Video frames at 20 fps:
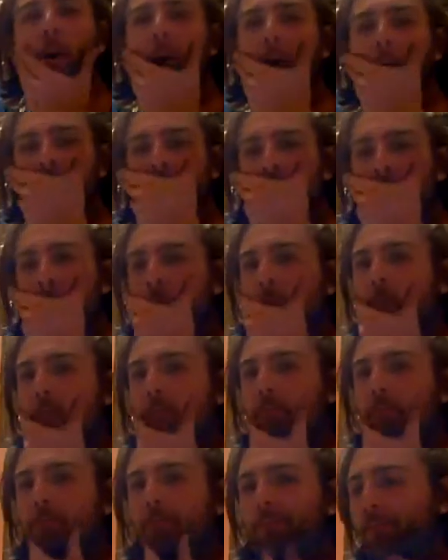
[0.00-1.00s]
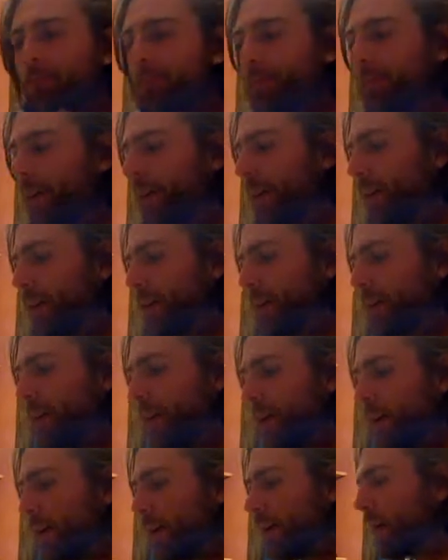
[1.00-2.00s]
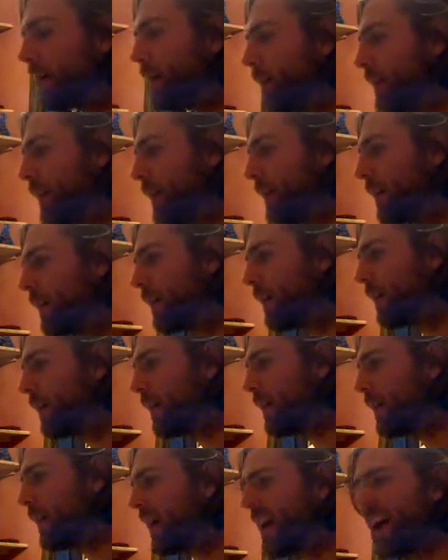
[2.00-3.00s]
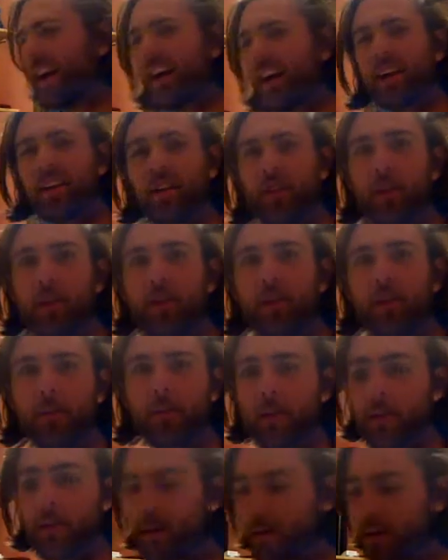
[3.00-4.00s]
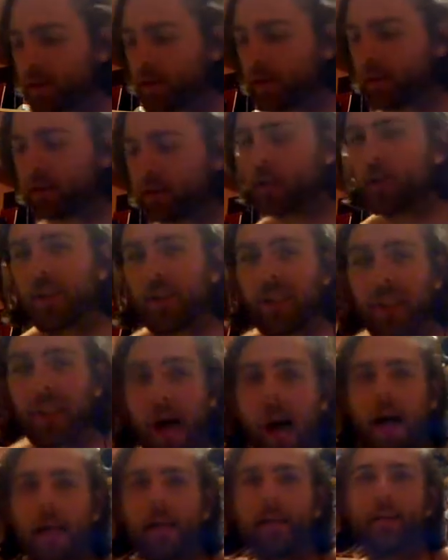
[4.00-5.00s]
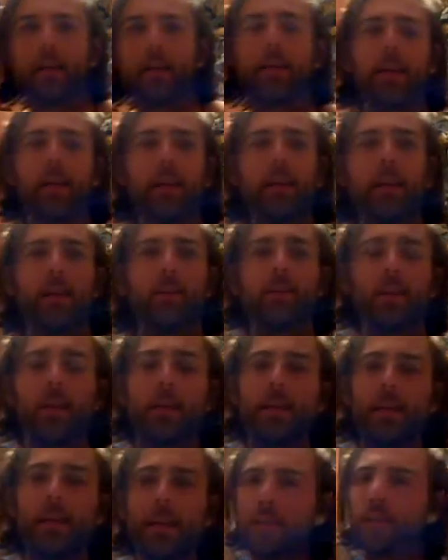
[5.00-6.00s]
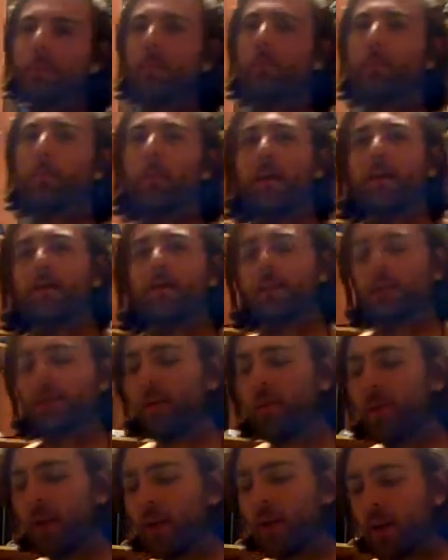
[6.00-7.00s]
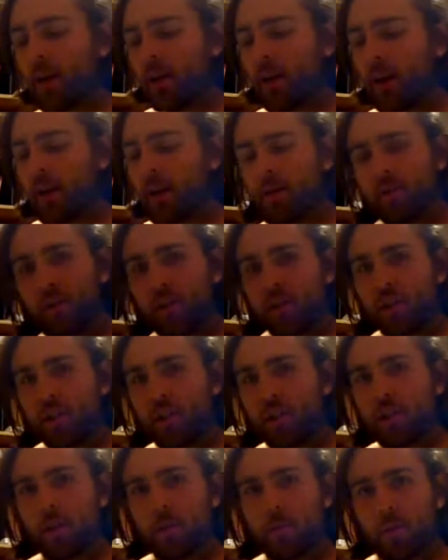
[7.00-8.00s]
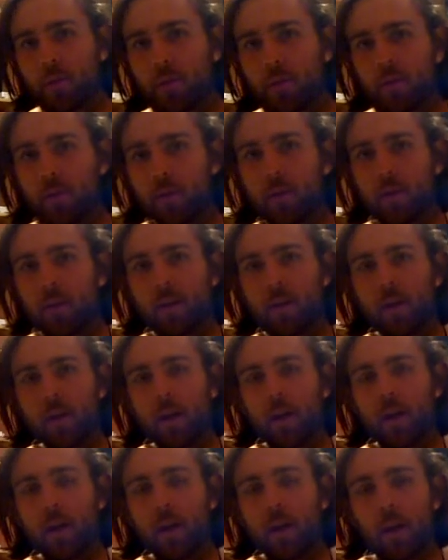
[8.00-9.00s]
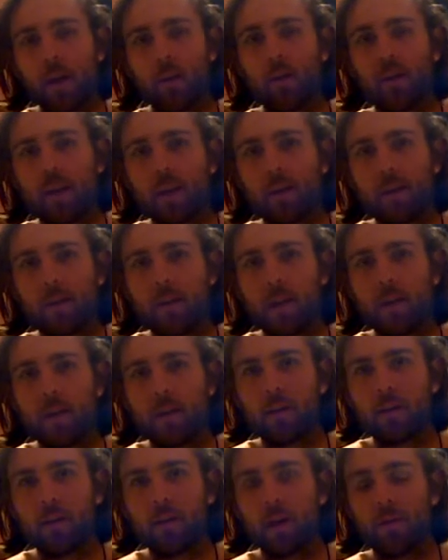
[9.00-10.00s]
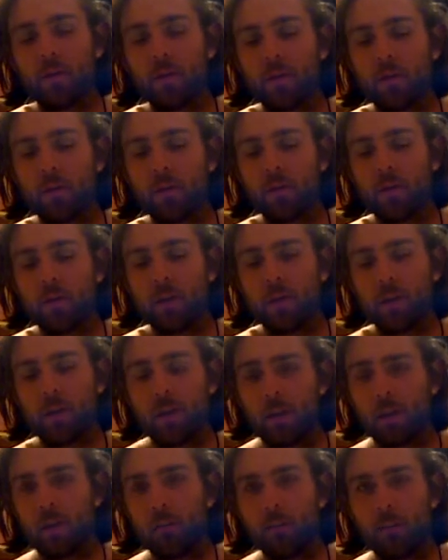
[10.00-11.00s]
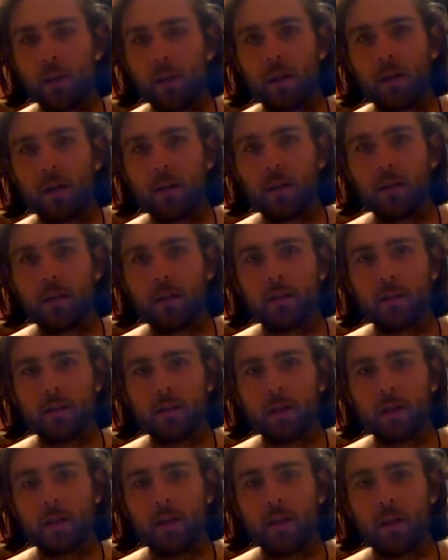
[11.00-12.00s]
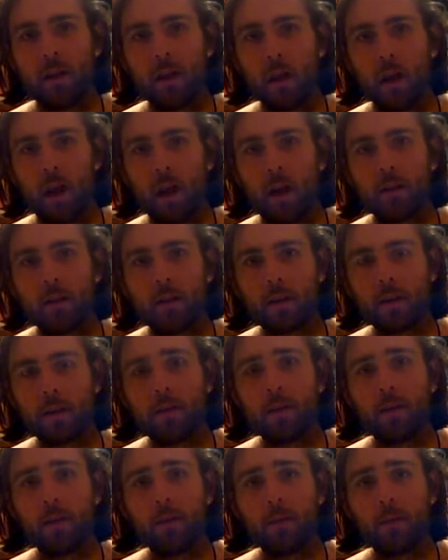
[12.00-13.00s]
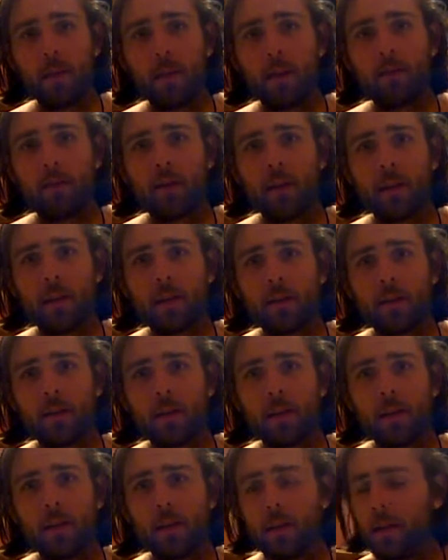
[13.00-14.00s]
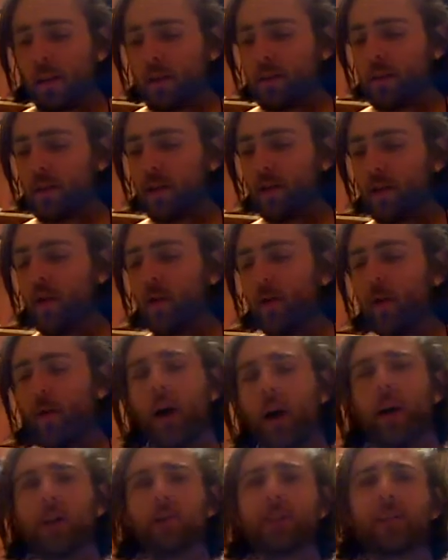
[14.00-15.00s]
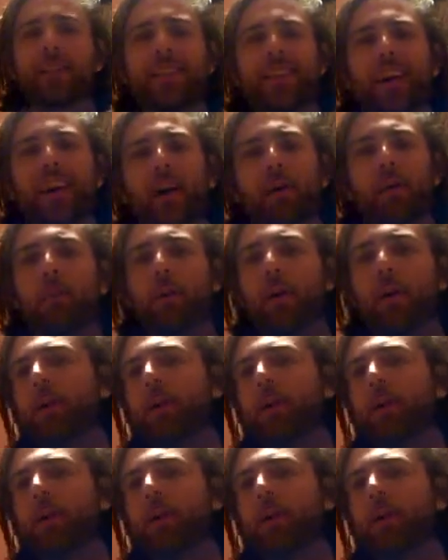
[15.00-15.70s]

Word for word: while, and uh, I gotta share something. I share a lot. There's ideas that have been bouncing around my head that I haven't fully shared with everyone, and I want to get them out on the table because I would like to see them manifest and see who else can help me